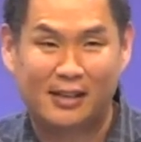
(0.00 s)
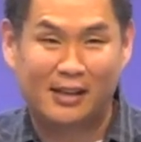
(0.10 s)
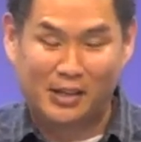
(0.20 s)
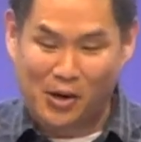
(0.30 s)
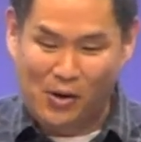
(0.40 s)

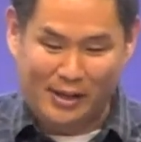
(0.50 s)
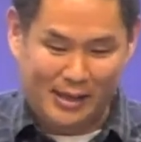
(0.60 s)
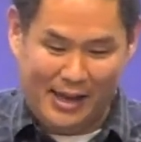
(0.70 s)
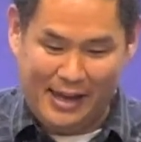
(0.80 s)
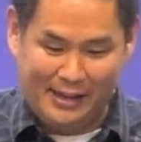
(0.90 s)
you know, and,
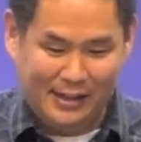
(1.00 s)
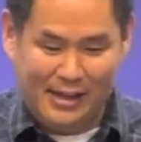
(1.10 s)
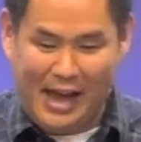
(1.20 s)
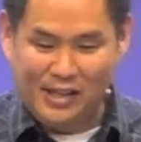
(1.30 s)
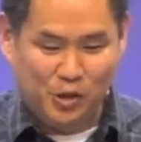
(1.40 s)
and
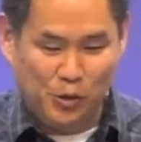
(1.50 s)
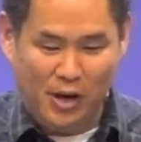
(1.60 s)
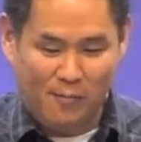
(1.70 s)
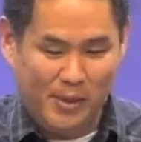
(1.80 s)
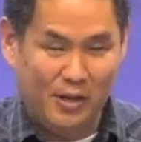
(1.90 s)
as you
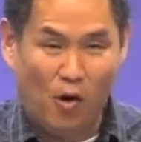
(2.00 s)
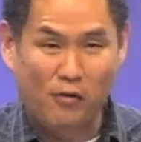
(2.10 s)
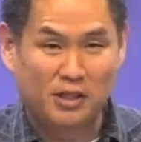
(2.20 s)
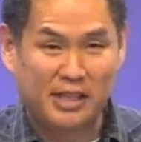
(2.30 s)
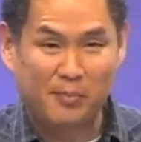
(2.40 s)
have been overseeing